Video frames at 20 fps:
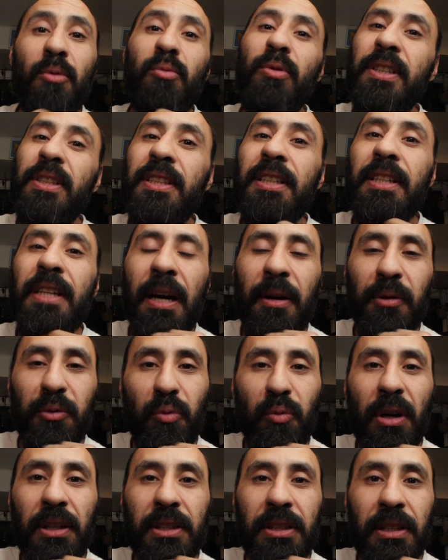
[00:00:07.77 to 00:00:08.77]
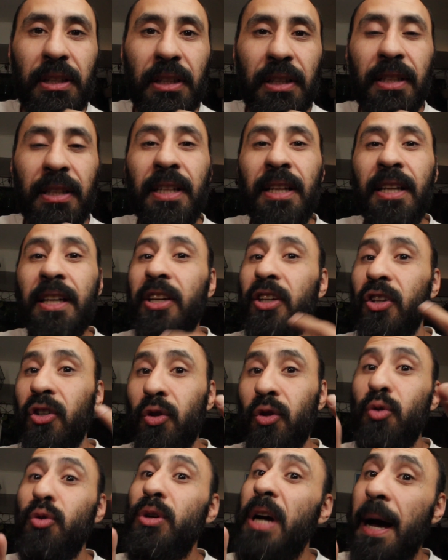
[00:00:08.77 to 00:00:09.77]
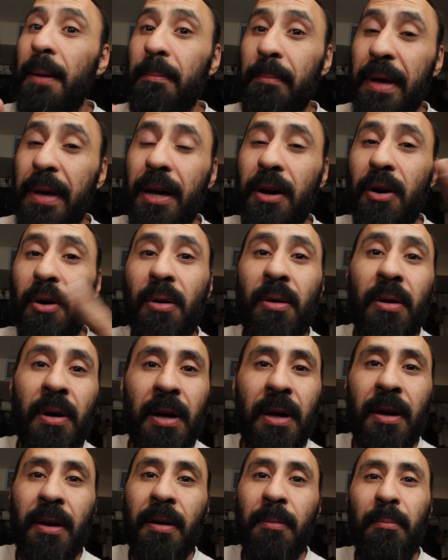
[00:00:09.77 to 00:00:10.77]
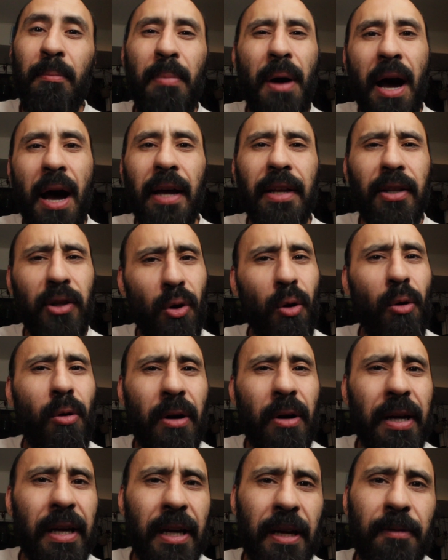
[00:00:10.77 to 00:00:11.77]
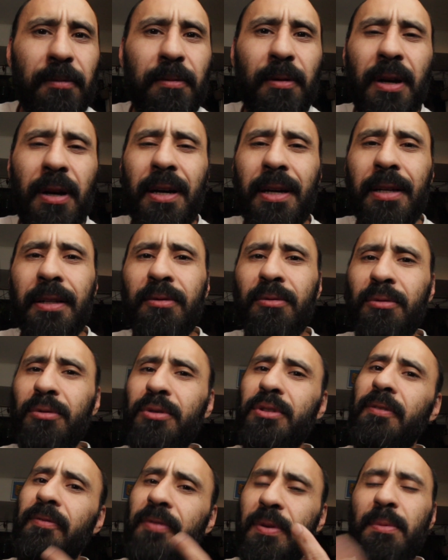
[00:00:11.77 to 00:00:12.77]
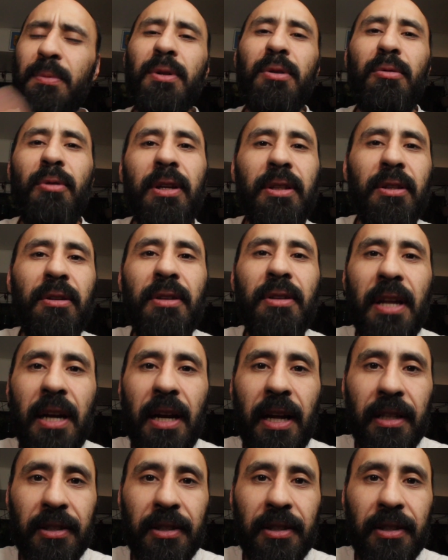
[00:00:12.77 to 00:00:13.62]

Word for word: recently I was watching You Got Mail by Nora Ephron, who's a female director that I